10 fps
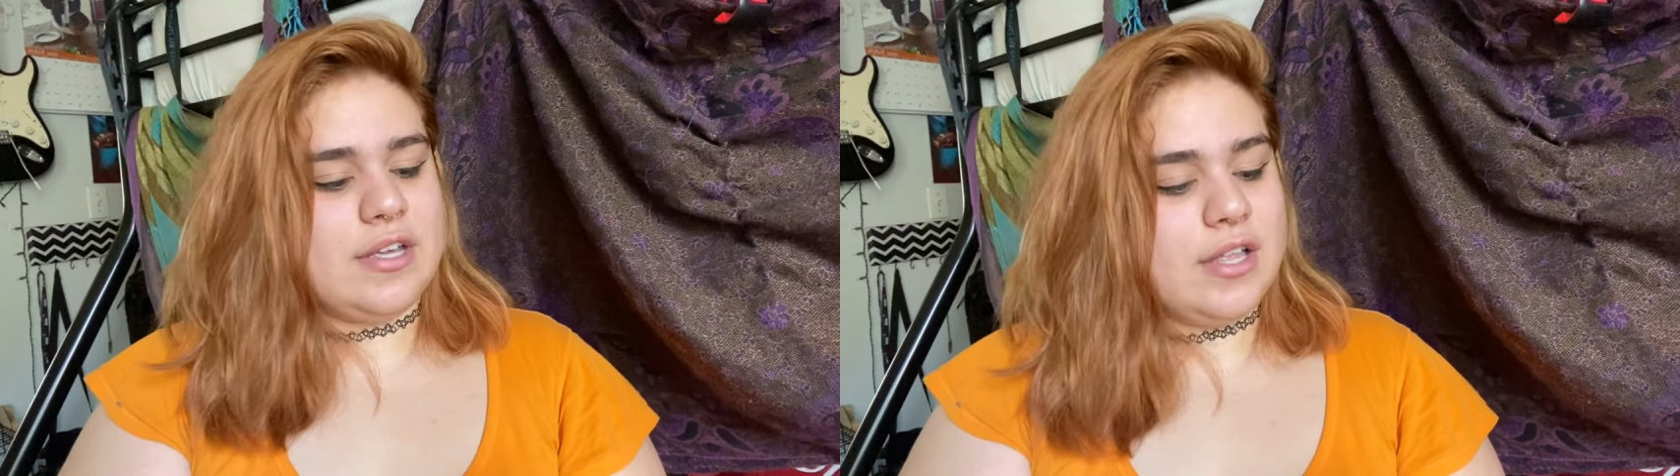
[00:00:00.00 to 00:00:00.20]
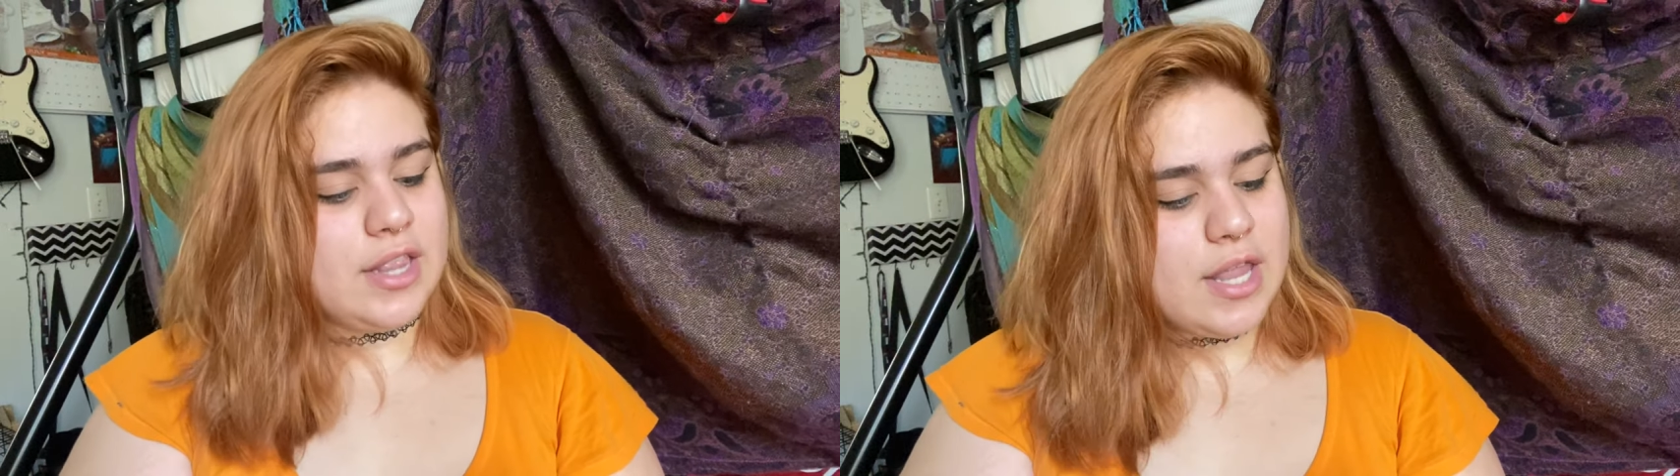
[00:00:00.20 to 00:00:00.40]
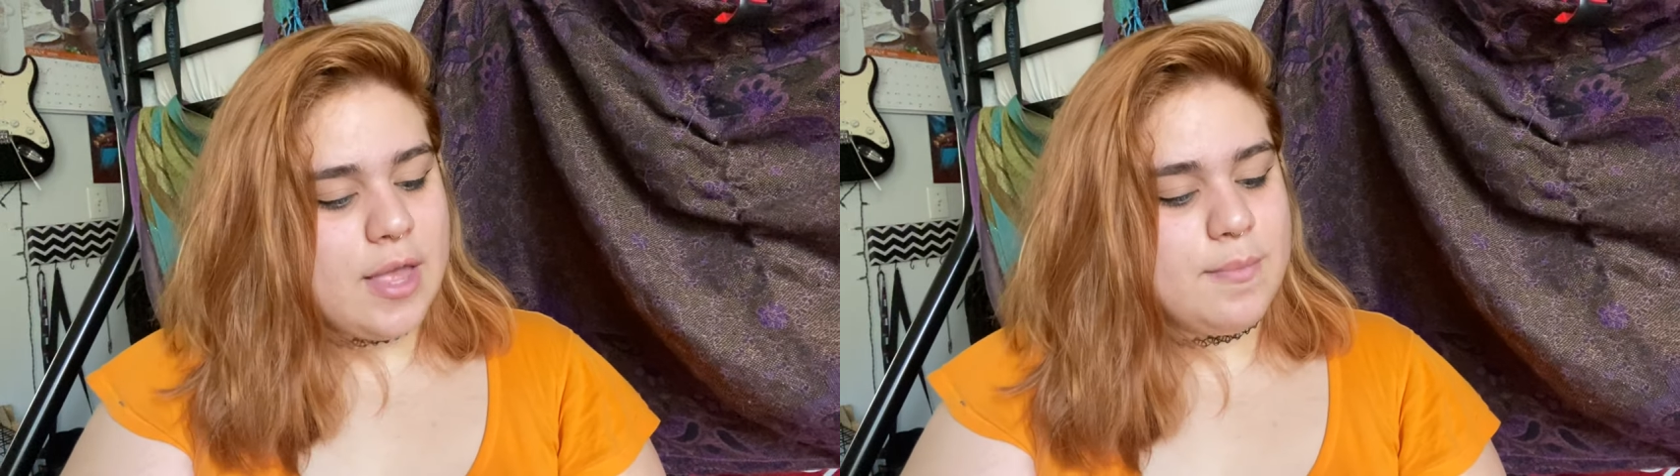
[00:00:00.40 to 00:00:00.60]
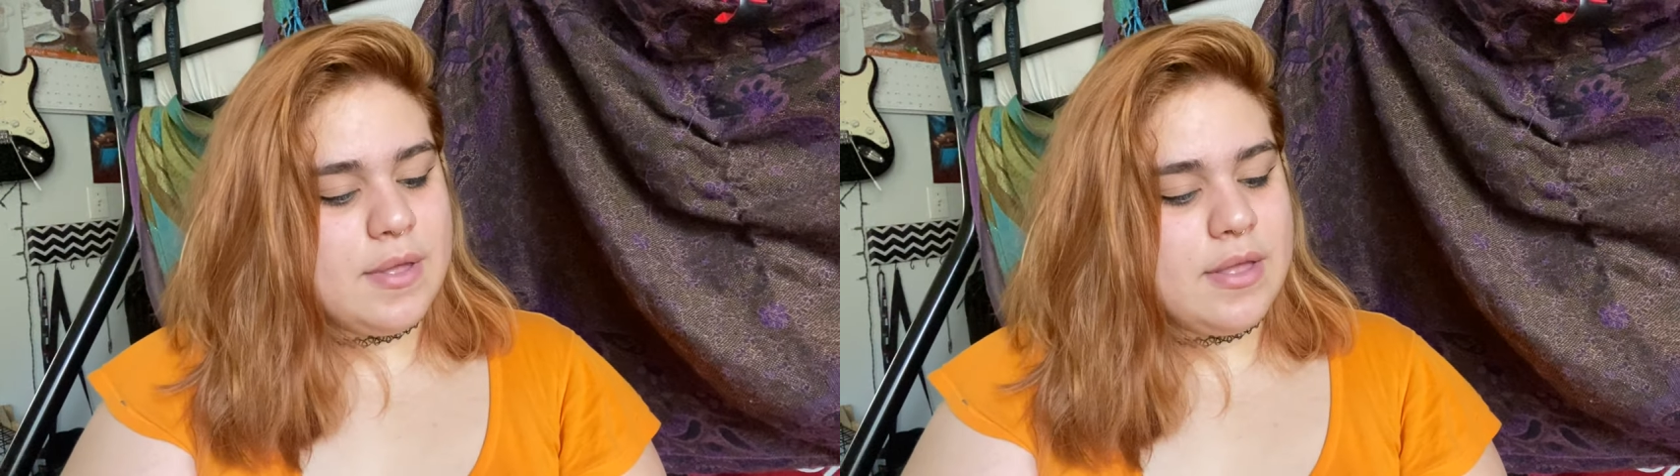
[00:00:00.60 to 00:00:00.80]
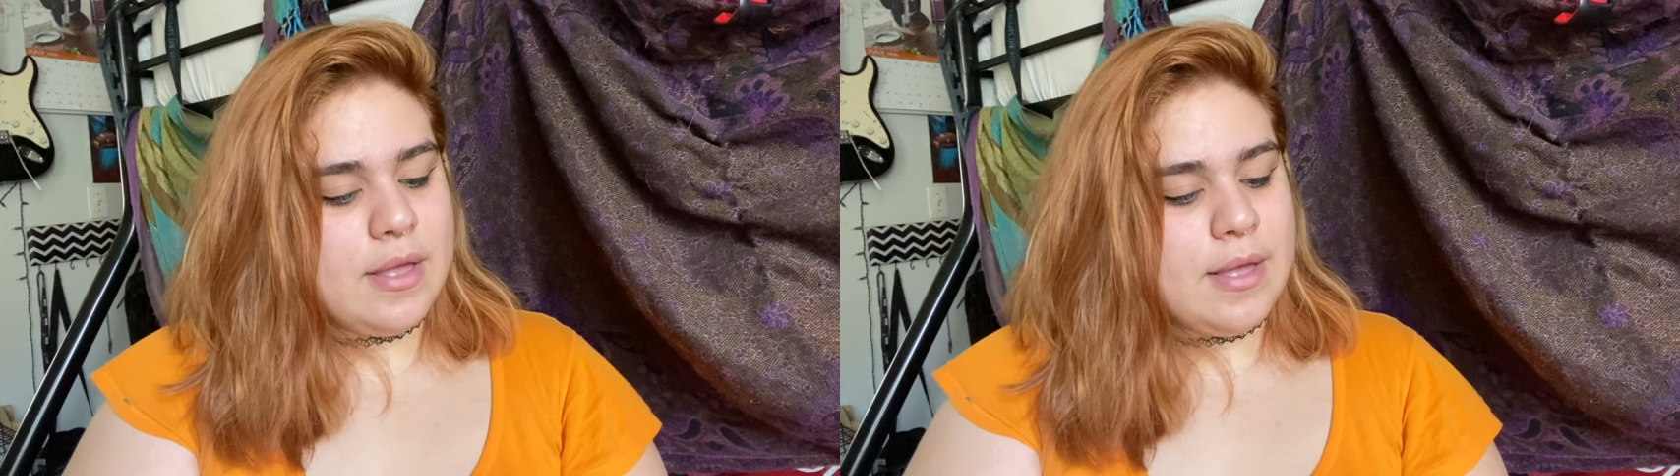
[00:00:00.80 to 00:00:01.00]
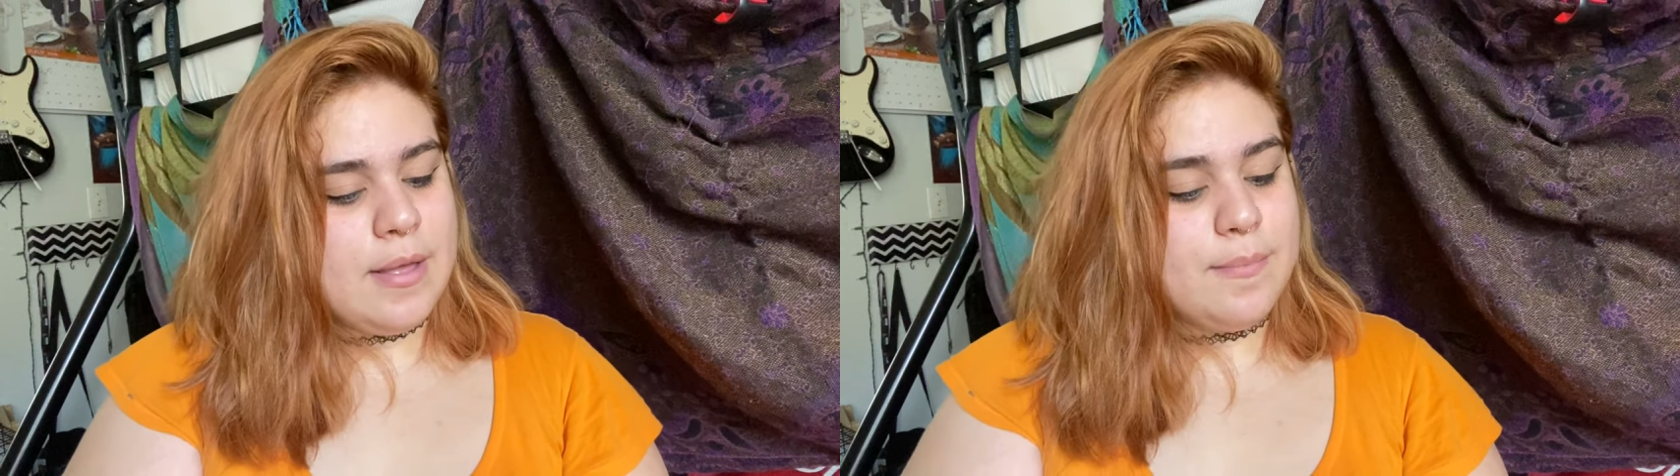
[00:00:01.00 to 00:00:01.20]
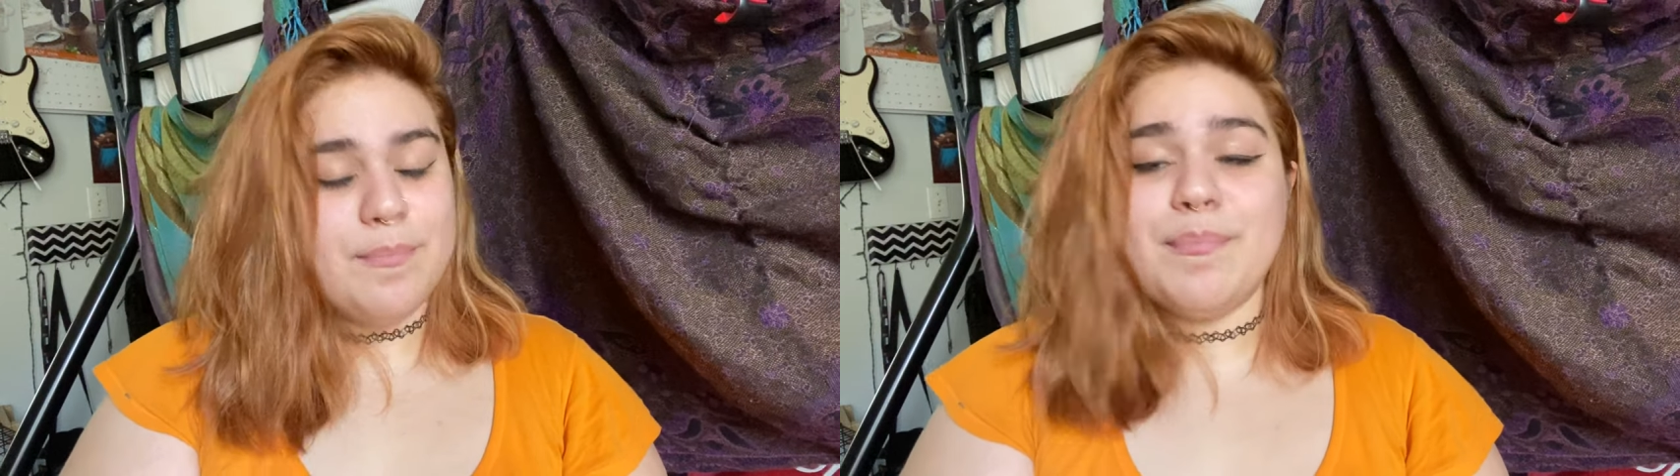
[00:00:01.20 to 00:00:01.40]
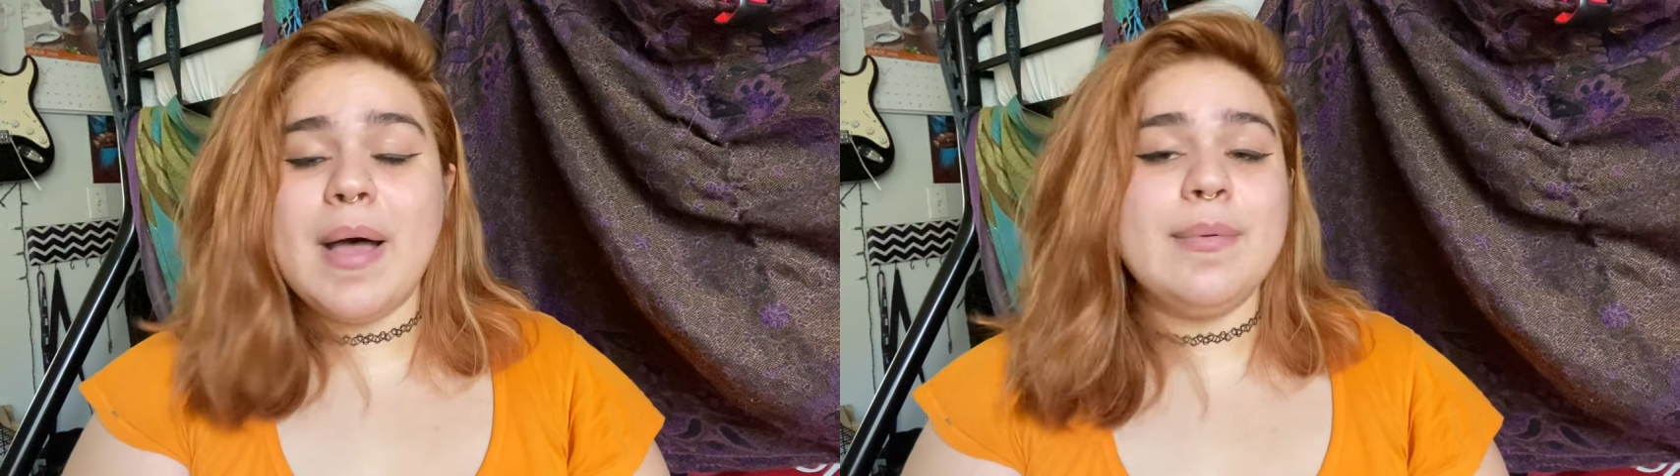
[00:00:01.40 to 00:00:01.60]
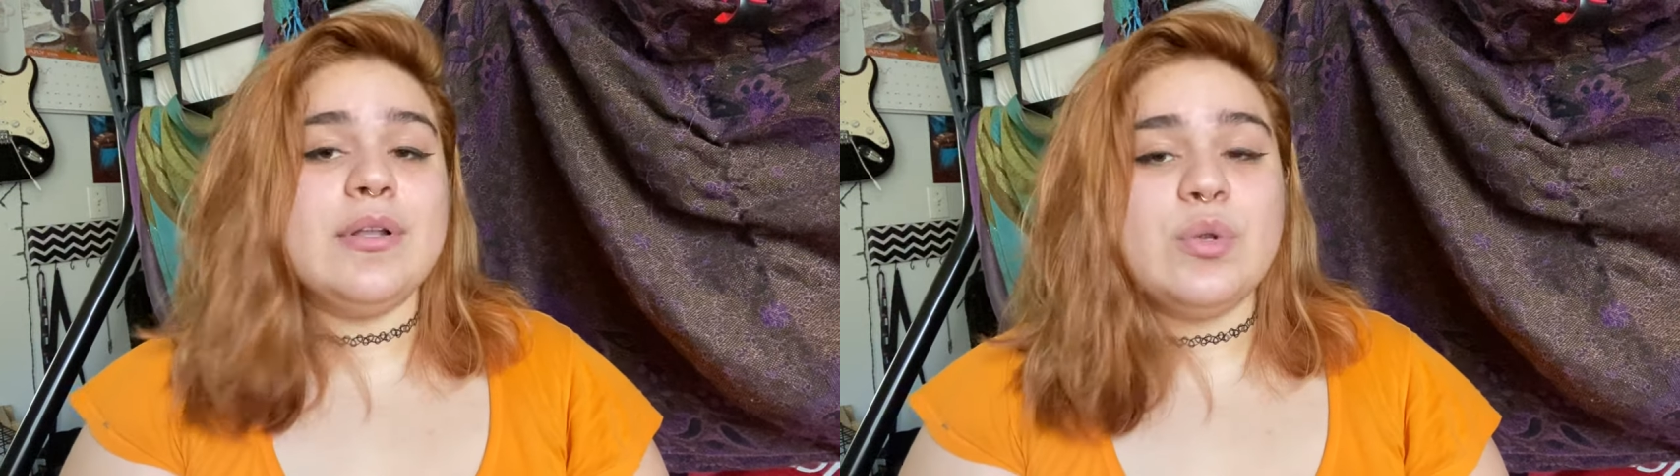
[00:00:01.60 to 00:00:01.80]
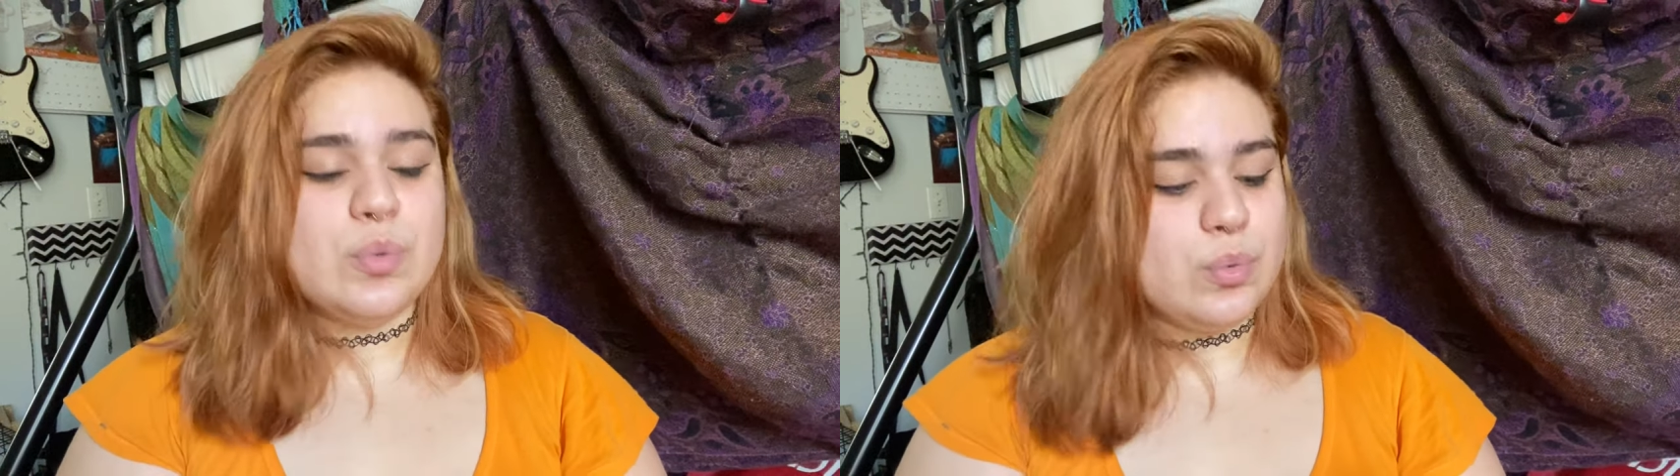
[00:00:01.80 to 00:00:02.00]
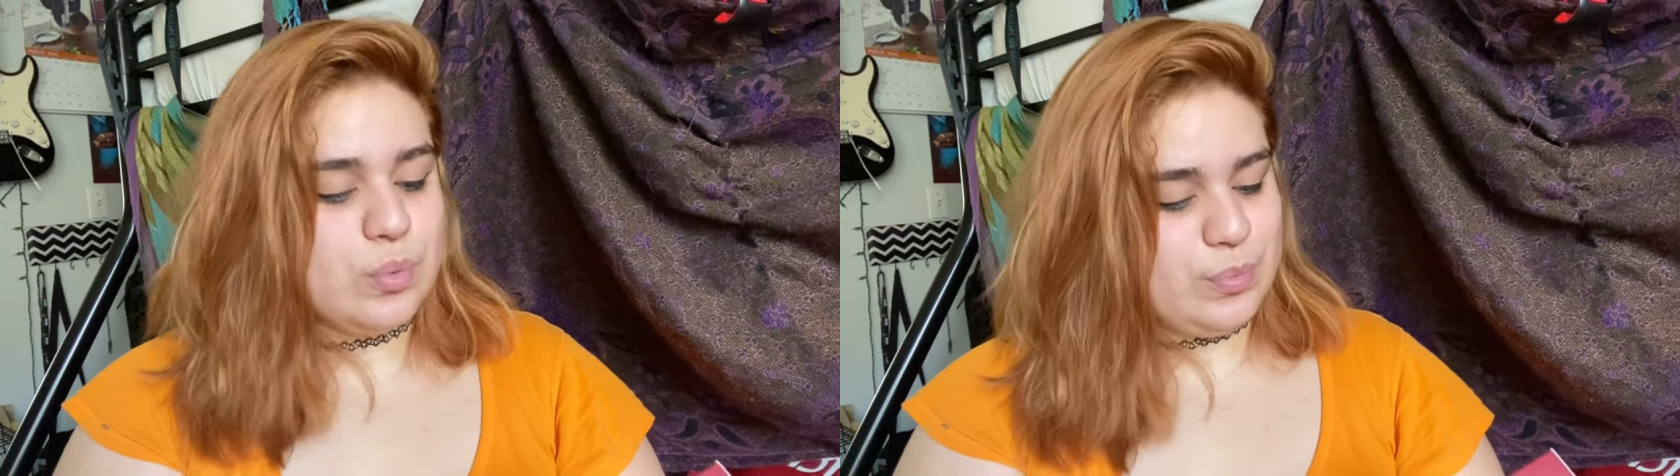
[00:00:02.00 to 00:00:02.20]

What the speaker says: Club Babaloo,